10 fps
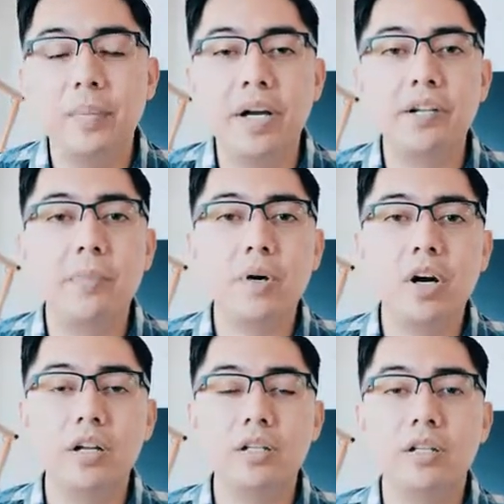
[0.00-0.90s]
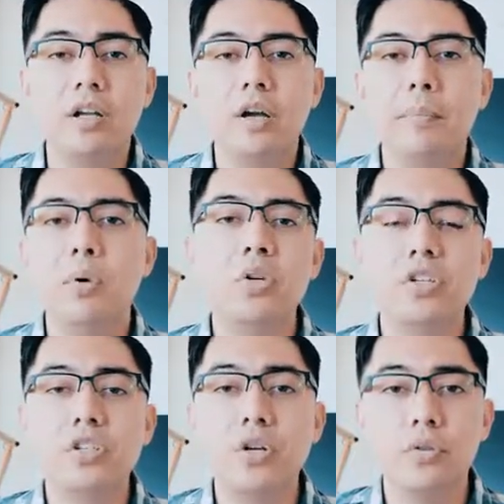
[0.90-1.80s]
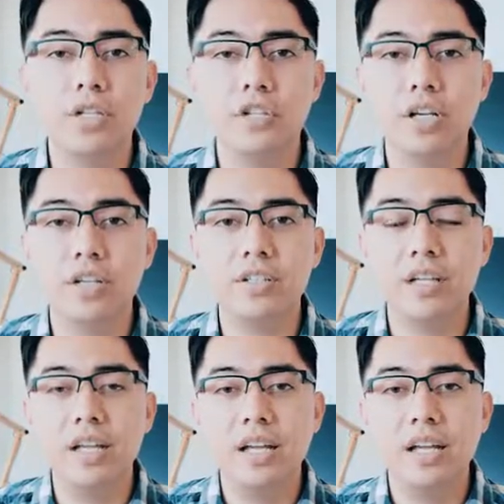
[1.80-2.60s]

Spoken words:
about your product, more so than just